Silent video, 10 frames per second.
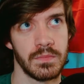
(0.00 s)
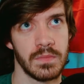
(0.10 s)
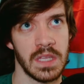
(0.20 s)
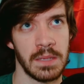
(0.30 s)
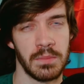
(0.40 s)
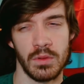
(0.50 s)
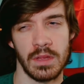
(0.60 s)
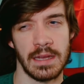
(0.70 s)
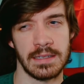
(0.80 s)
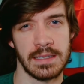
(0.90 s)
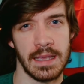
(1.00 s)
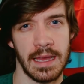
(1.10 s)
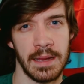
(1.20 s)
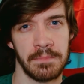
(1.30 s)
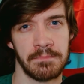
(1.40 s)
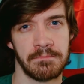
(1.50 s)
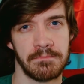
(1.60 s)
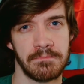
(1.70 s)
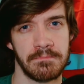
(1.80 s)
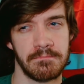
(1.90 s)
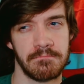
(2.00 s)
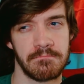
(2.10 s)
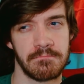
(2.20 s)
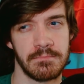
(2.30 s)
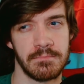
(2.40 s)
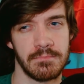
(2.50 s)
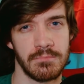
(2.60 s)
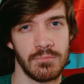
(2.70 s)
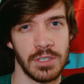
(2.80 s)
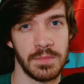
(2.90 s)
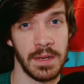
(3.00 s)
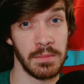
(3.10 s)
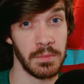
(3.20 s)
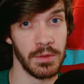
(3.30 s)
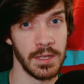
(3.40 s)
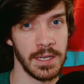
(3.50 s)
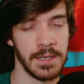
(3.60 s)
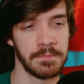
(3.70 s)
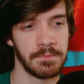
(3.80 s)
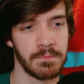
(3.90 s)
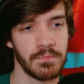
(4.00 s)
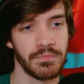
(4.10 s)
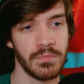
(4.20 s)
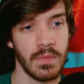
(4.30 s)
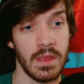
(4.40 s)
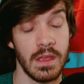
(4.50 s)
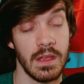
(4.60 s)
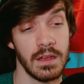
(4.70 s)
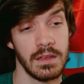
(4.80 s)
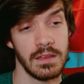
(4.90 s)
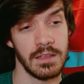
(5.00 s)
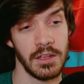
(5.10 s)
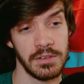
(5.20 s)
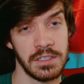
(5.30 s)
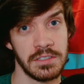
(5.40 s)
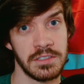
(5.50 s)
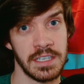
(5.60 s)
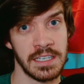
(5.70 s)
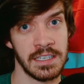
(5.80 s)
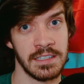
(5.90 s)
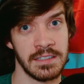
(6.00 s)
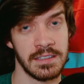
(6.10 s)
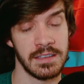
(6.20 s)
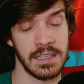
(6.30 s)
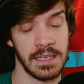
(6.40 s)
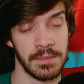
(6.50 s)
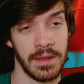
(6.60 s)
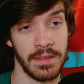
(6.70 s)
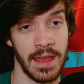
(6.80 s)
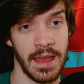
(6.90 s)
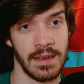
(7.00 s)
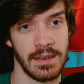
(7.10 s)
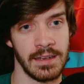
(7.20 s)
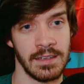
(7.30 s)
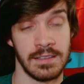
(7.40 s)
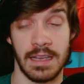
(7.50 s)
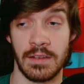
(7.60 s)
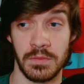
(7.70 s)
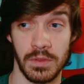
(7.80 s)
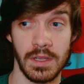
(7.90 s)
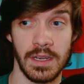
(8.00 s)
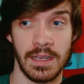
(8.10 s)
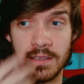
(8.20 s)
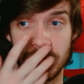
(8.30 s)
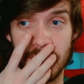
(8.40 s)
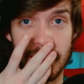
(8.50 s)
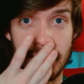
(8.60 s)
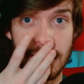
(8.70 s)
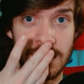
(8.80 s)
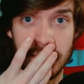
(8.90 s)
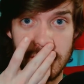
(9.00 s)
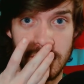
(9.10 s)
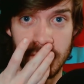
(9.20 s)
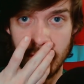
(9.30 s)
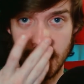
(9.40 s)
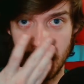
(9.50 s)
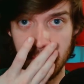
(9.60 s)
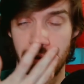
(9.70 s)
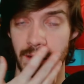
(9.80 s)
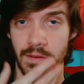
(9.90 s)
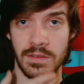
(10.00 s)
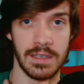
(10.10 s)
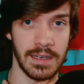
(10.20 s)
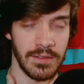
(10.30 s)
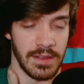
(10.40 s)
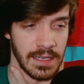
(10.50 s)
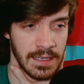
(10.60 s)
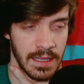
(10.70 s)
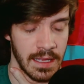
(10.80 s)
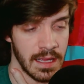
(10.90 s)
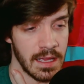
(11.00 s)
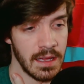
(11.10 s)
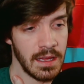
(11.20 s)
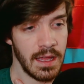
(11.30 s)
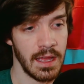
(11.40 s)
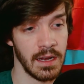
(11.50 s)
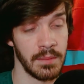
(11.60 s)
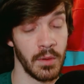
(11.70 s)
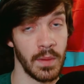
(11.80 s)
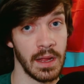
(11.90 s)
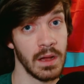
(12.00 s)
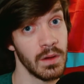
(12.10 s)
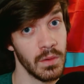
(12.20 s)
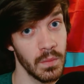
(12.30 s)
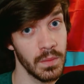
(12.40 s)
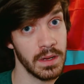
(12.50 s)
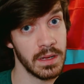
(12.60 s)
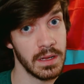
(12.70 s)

he pulled out a scab, which made me bleed. The other interesting thing about that is I was bleeding, so I had like a tissue, in my nose and everything. And on my way home,